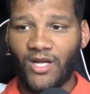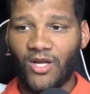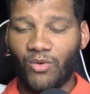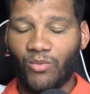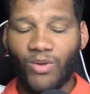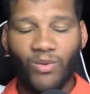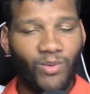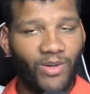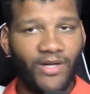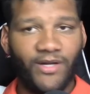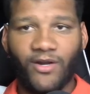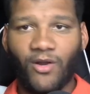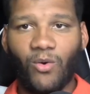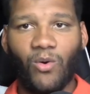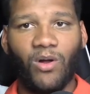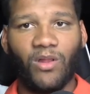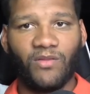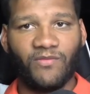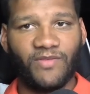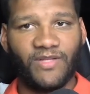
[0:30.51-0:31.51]
We want to know
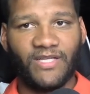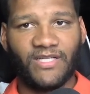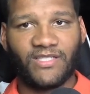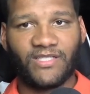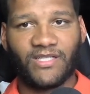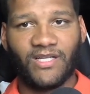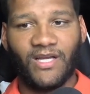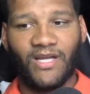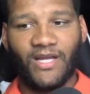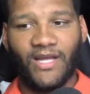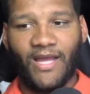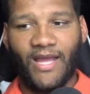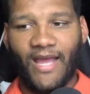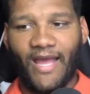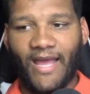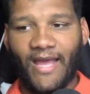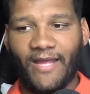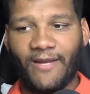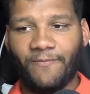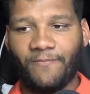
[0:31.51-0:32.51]
all of this.
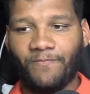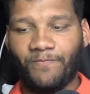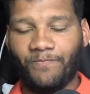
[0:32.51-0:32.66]
And